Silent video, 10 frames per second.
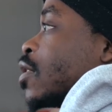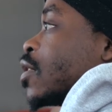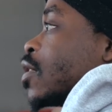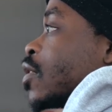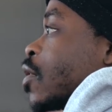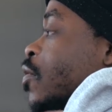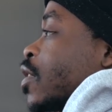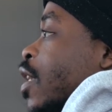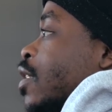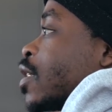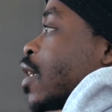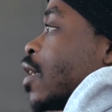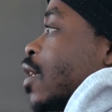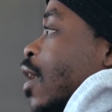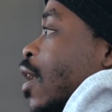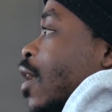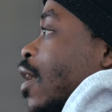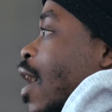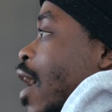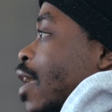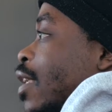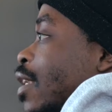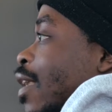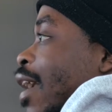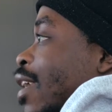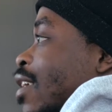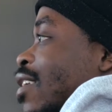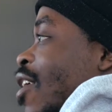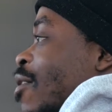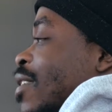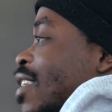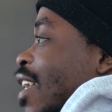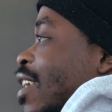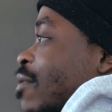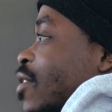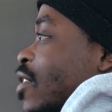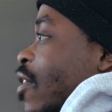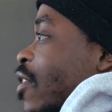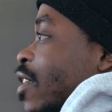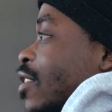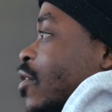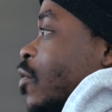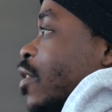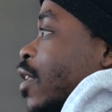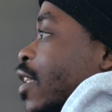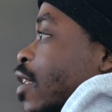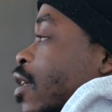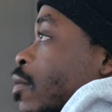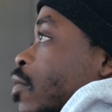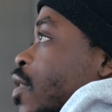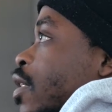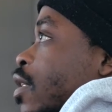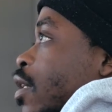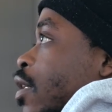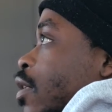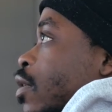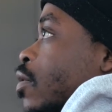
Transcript: So Say, I didn't, obviously I never saw it doing like the numbers it did,